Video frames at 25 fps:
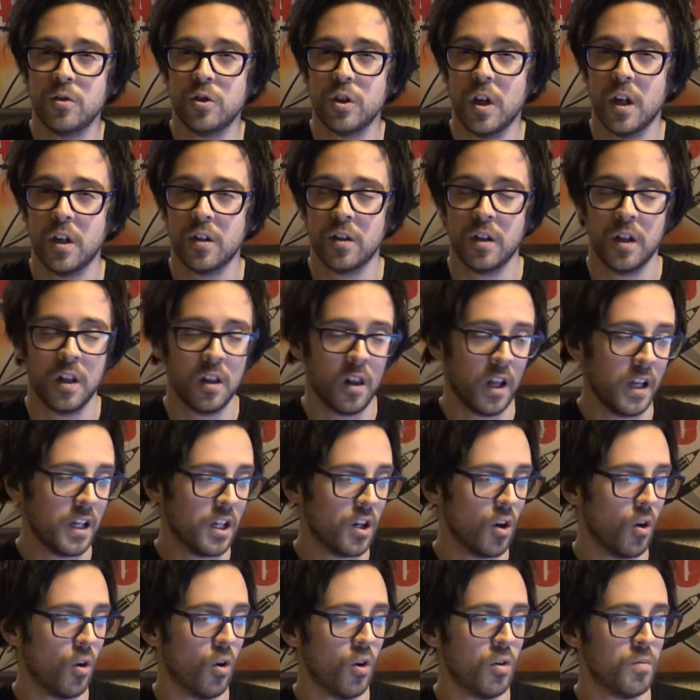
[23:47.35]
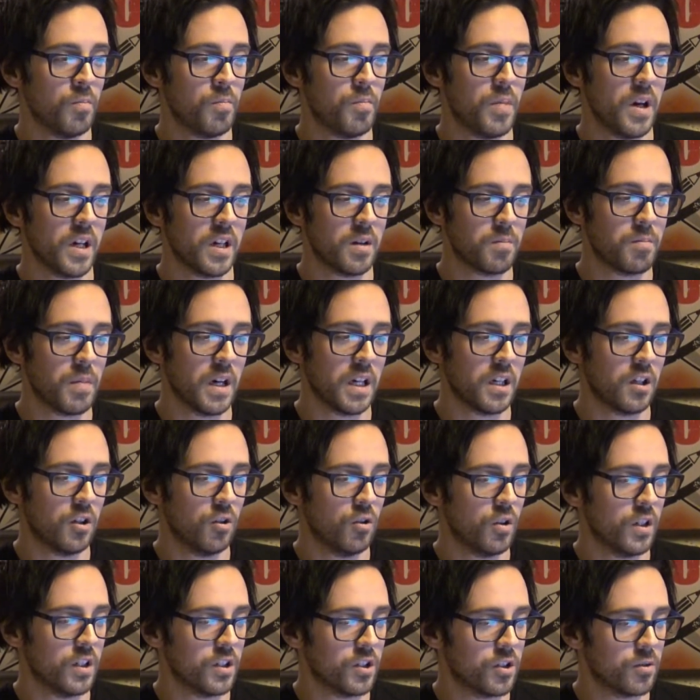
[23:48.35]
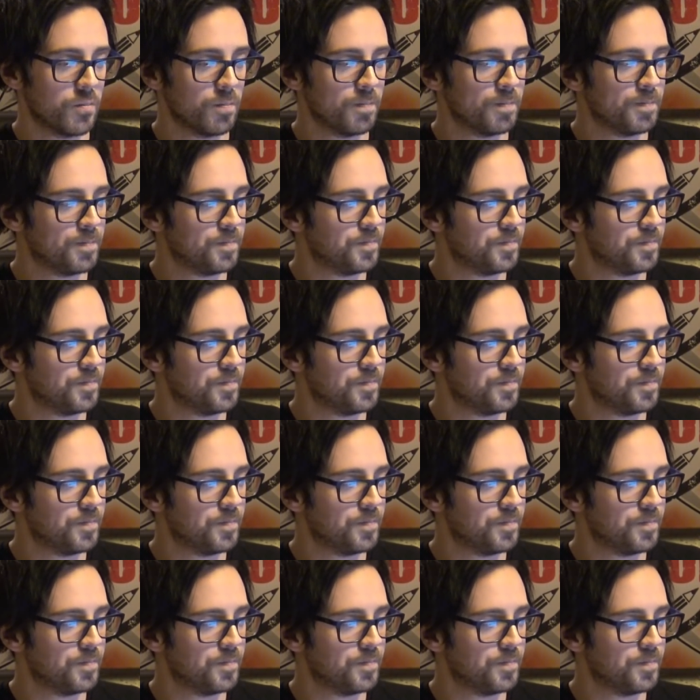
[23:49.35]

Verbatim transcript: generally like it on big, big units.